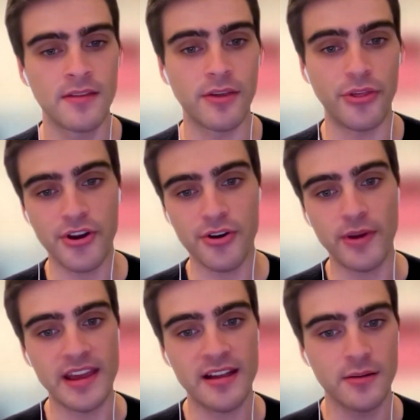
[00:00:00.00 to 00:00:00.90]
The third
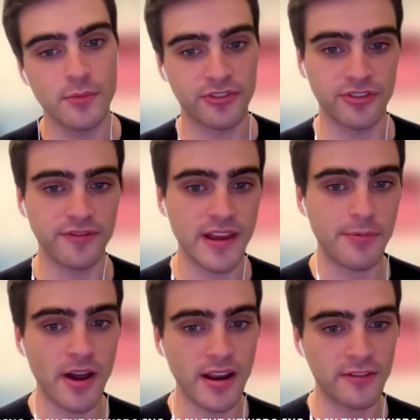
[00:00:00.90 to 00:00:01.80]
week will survey
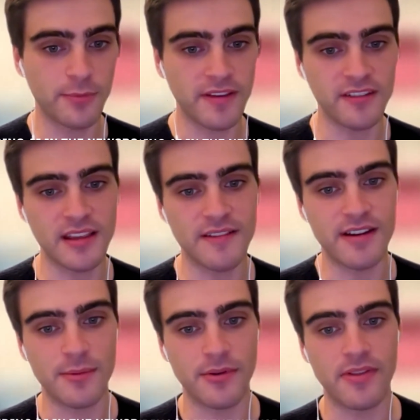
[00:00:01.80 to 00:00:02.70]
products presently
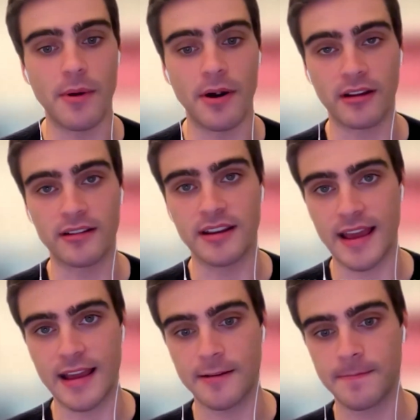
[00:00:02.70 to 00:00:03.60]
available in the market
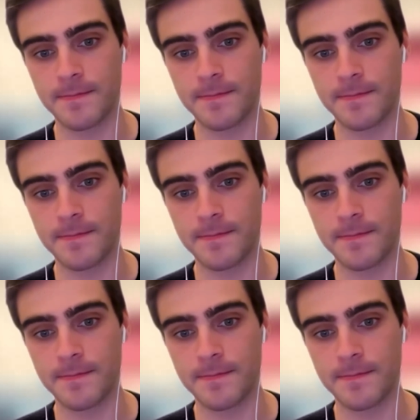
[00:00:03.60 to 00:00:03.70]
today.